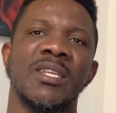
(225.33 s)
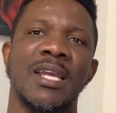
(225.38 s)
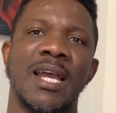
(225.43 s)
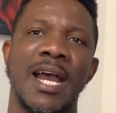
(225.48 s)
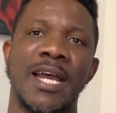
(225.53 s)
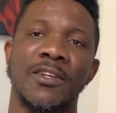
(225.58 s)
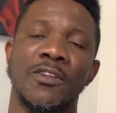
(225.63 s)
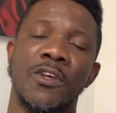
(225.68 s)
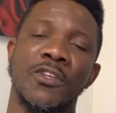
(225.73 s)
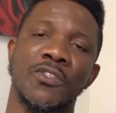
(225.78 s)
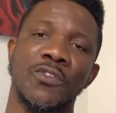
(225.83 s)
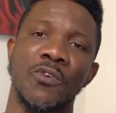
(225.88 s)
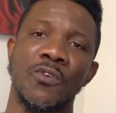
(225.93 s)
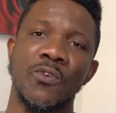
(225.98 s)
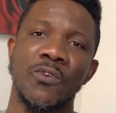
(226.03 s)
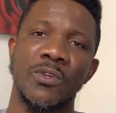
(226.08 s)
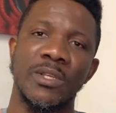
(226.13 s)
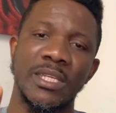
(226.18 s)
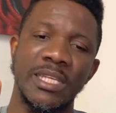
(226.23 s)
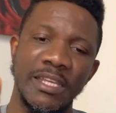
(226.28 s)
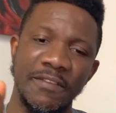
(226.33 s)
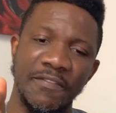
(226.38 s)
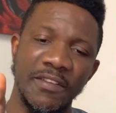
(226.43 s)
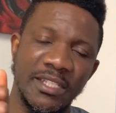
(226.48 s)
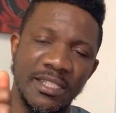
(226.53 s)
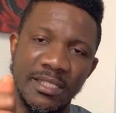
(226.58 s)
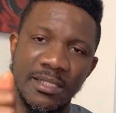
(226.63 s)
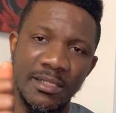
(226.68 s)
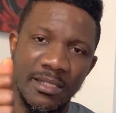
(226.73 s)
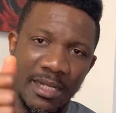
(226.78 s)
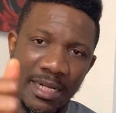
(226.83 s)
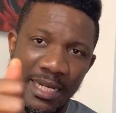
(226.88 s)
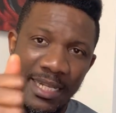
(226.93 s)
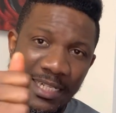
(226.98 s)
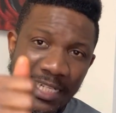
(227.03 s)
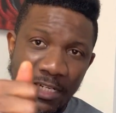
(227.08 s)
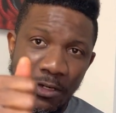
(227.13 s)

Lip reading: And also click the